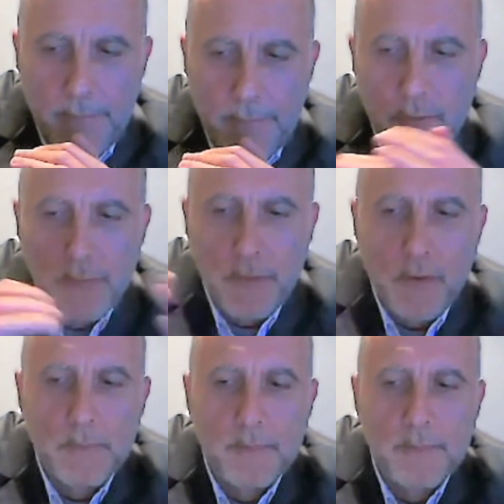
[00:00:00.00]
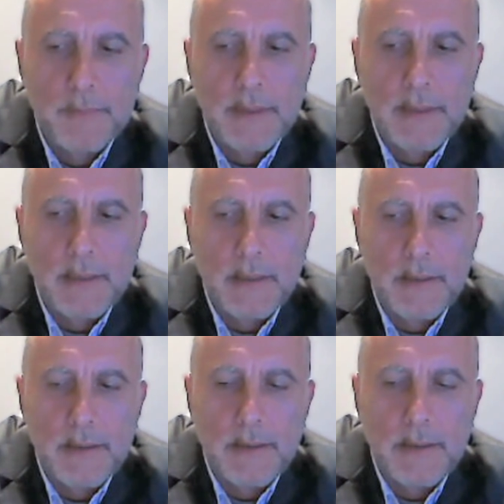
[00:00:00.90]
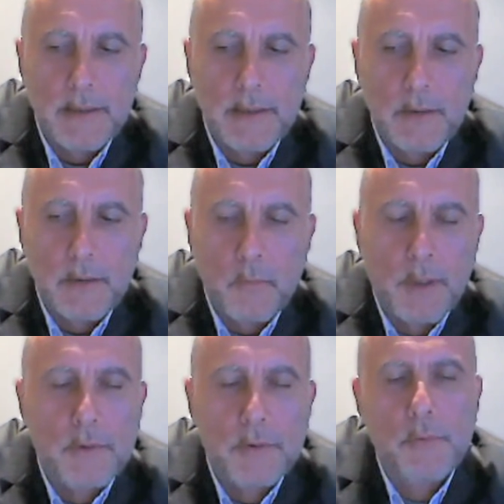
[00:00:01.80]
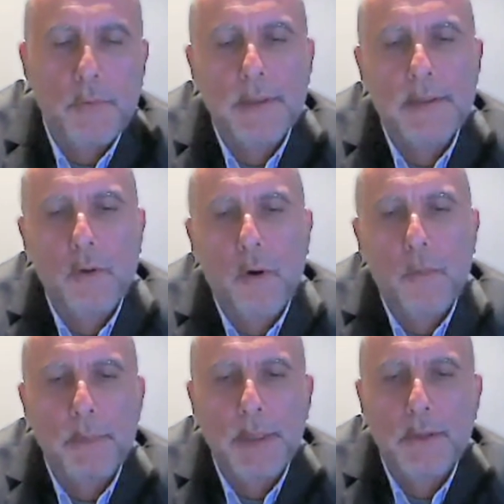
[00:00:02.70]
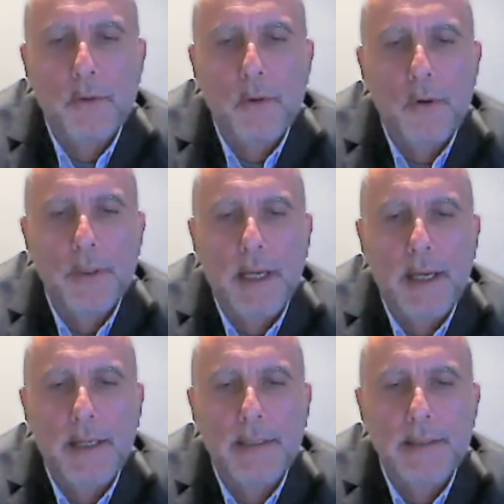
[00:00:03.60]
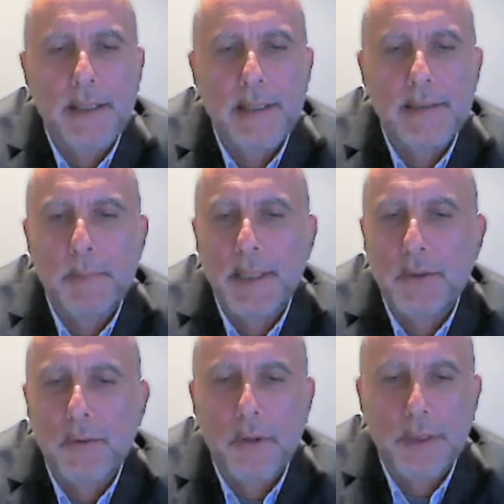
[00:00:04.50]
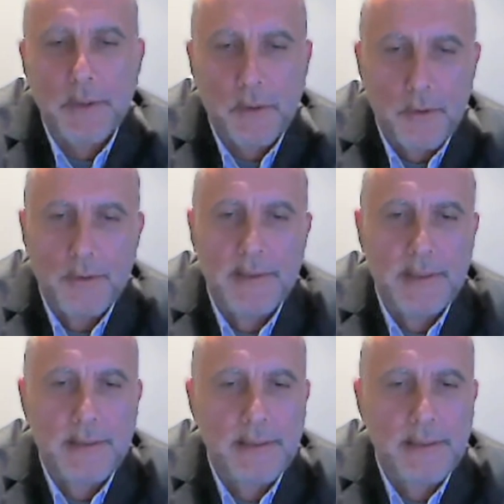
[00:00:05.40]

First of all, what's your opinion on Bitcoin, and is Bitcoin a currency?